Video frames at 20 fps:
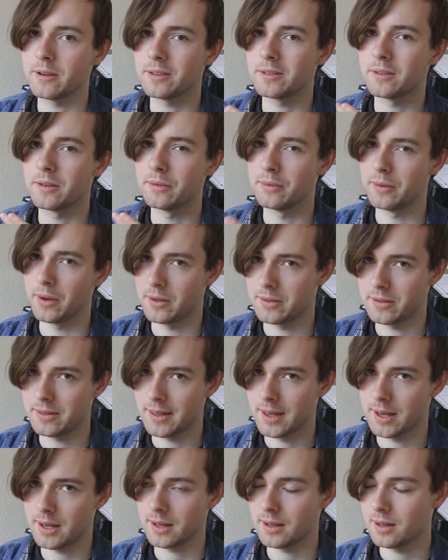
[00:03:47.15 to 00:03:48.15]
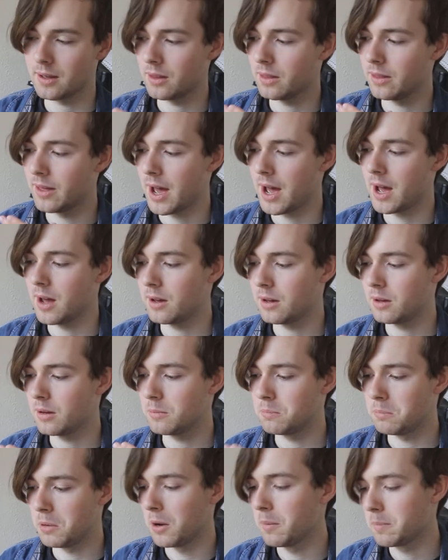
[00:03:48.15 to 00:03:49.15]
is the first thing that
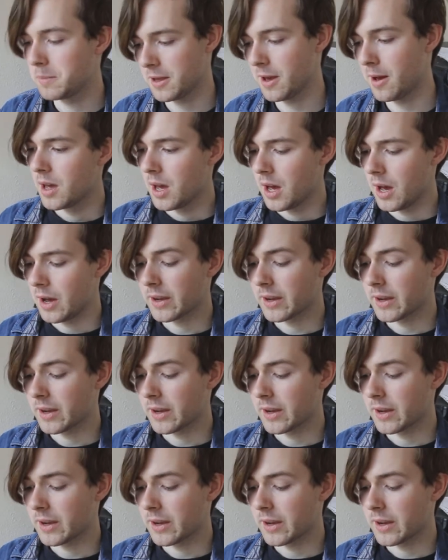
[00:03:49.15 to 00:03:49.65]
pops up.